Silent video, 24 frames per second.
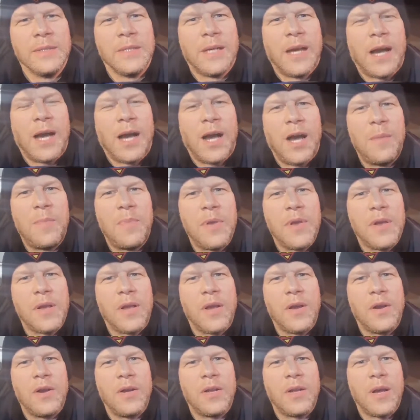Hope you're
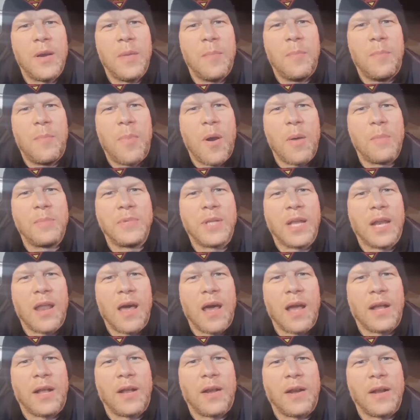good. Bombed a
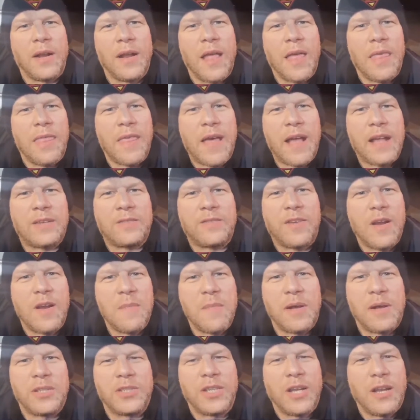like on you. Thanks very
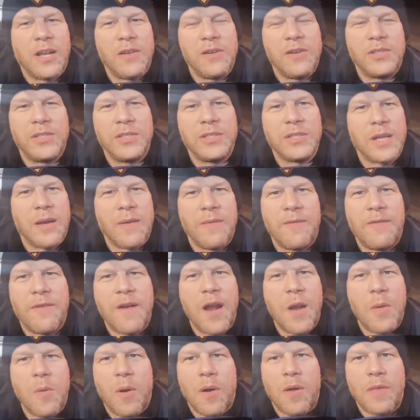much, Solutions. I'm
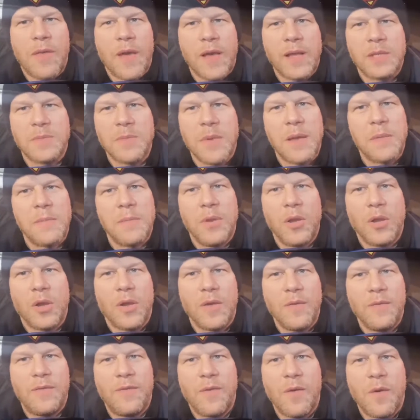very well, thanks, man.
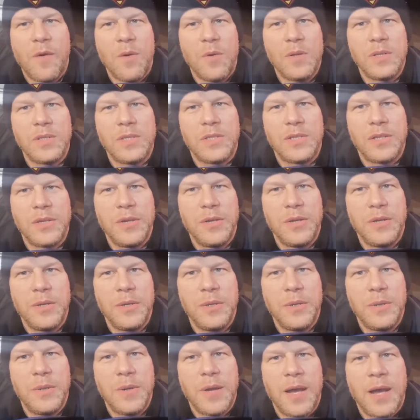Looking forward to